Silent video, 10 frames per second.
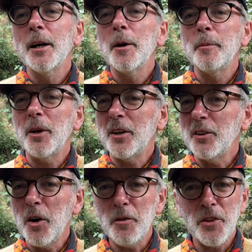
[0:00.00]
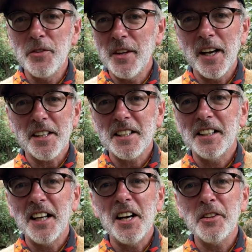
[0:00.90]
But other than that,
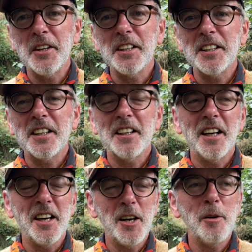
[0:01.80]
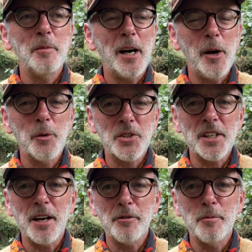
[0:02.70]
I think I would
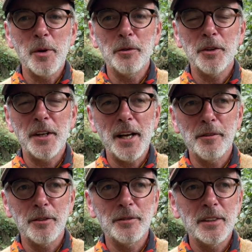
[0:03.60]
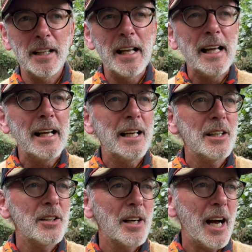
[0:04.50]
start from Milford Haven.
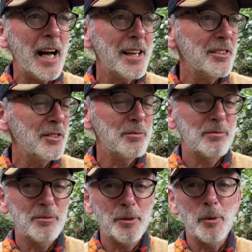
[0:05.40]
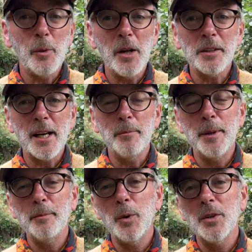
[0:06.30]
And from a wild
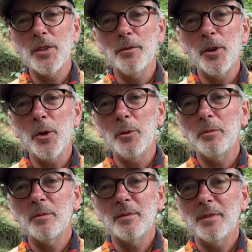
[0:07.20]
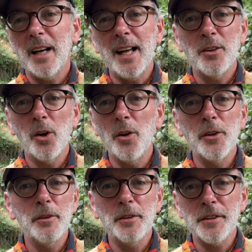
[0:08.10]
camping point of view, and all the
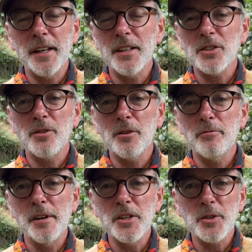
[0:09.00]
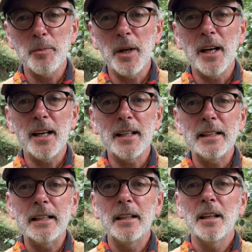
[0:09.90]
other things, the resupply,
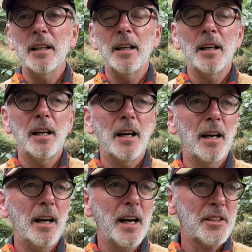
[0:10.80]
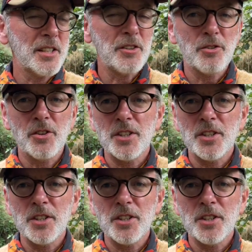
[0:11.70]
etc.,